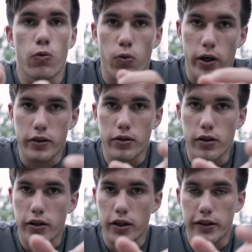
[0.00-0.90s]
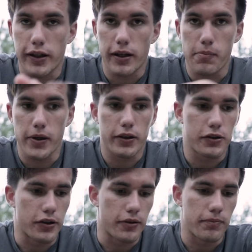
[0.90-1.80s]
when you are going to take a
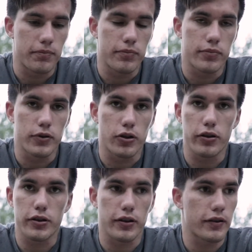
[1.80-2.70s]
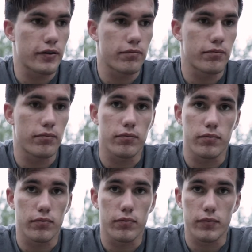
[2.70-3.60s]
picture, don't just
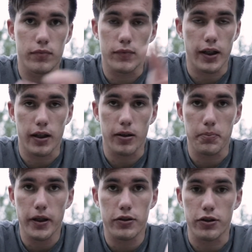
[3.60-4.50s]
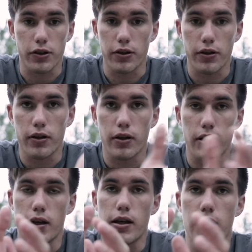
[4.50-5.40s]
take the picture.
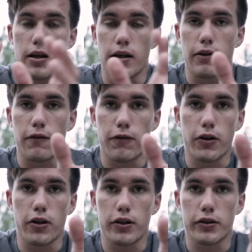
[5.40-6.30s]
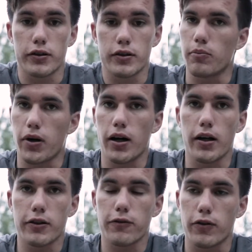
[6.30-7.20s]
First,
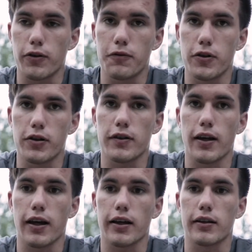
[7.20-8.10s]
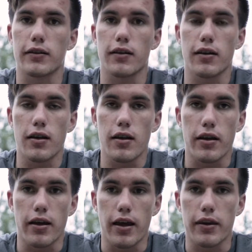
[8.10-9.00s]
pause for a few seconds
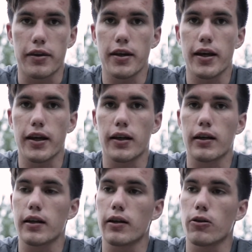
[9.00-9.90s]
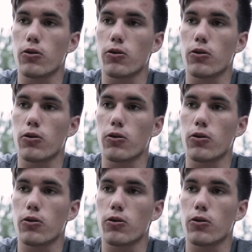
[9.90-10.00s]
and think